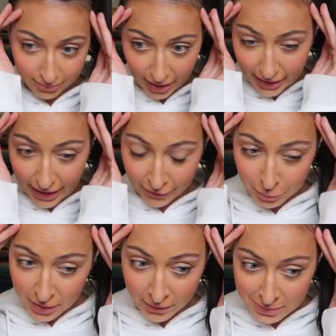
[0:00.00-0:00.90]
I can't even
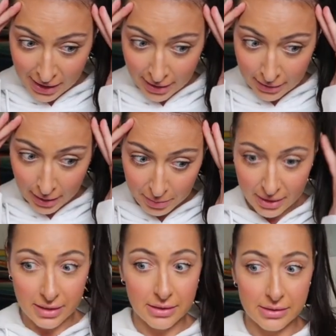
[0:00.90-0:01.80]
believe I'm saying that
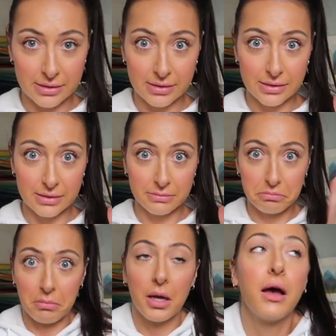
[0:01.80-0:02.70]
because
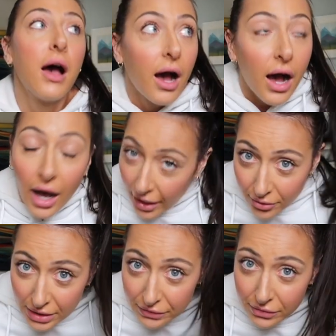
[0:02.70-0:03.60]
I
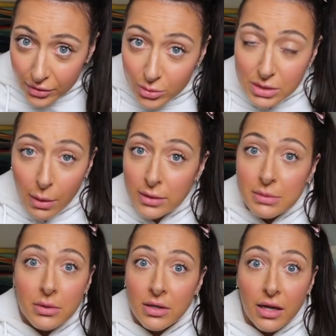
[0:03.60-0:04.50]
don't even feel
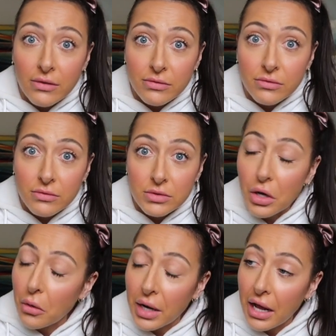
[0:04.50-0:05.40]
responsible enough
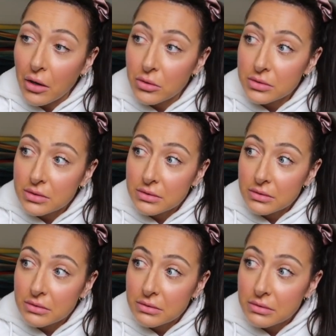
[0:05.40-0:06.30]
to own a
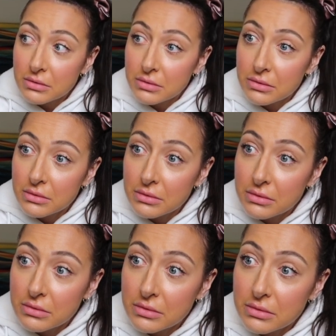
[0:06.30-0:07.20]
house.
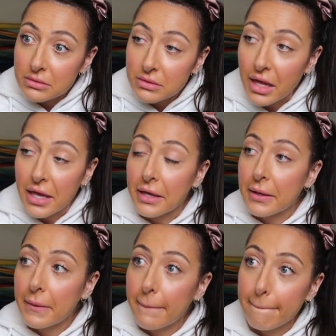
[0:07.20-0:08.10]

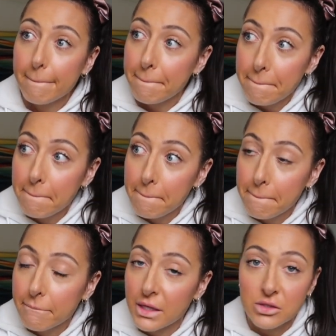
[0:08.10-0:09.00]
Like,
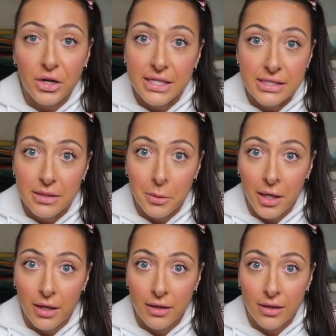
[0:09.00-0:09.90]
that's crazy to
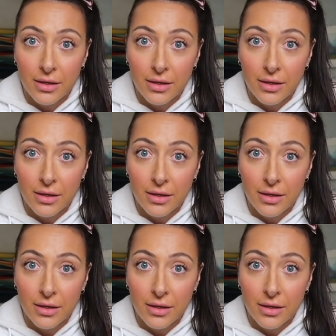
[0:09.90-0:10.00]
me.